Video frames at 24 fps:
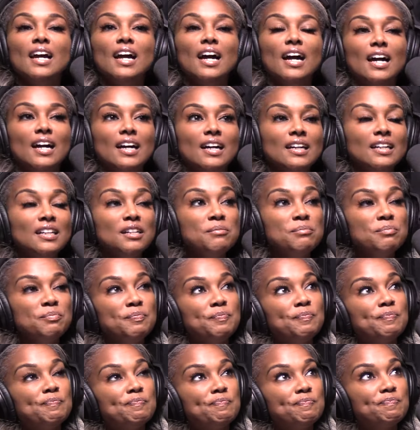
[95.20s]
Um,
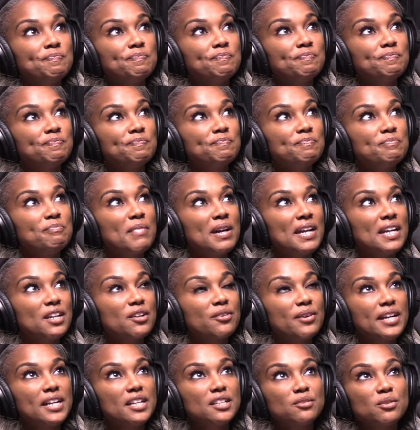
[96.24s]
my
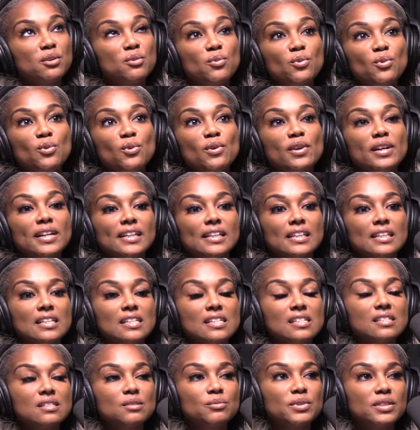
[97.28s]
greatest reward
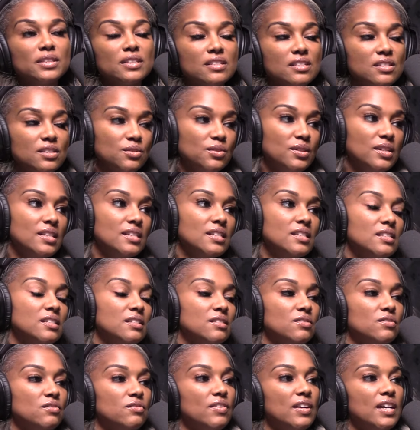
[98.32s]
is when the students
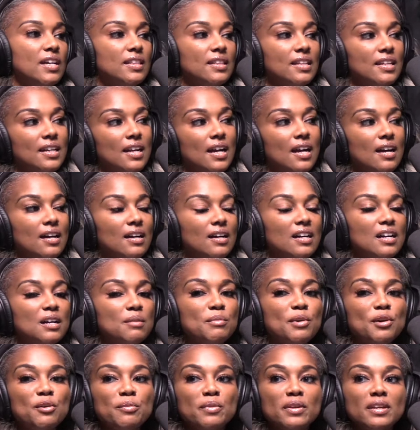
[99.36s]
find that aha
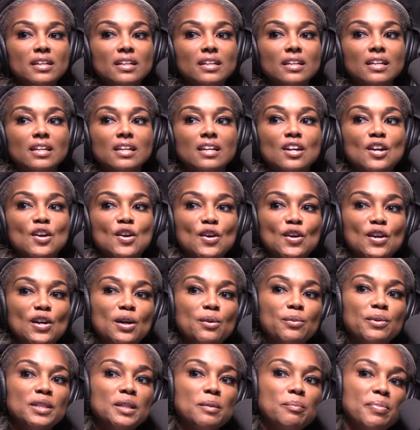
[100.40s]
moment mm-hmm. or
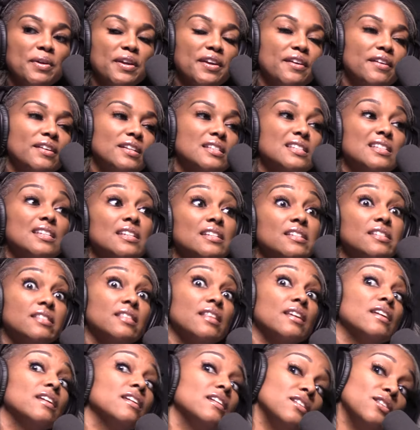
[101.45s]
when the parent says
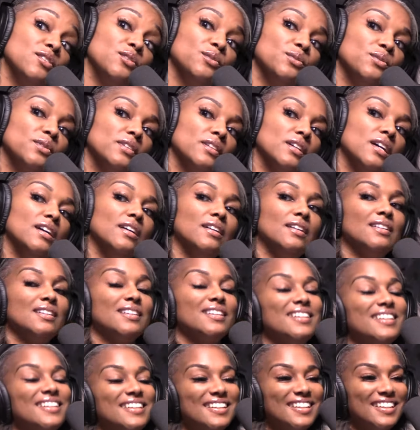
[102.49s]
thank you because
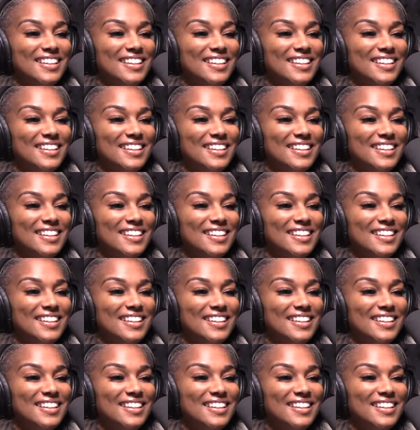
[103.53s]
hmm.